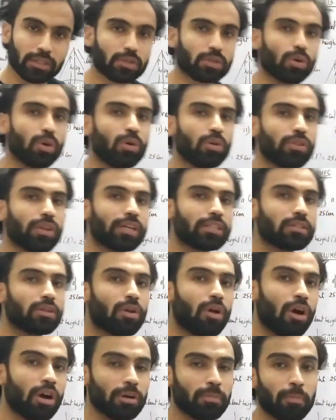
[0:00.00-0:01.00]
So there's
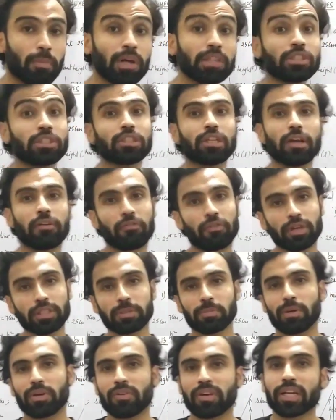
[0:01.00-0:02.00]
not much difference
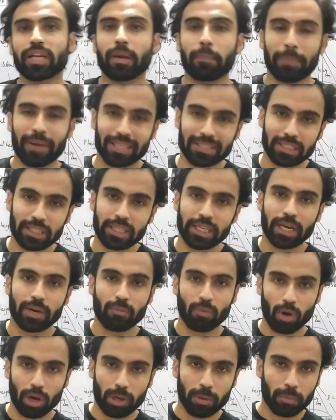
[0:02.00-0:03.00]
between capacity and
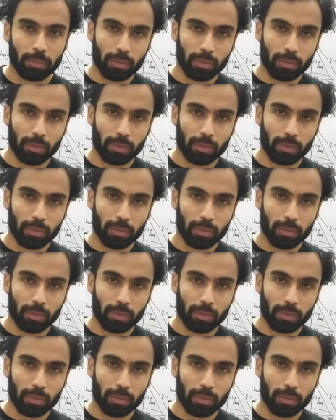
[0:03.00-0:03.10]
volume.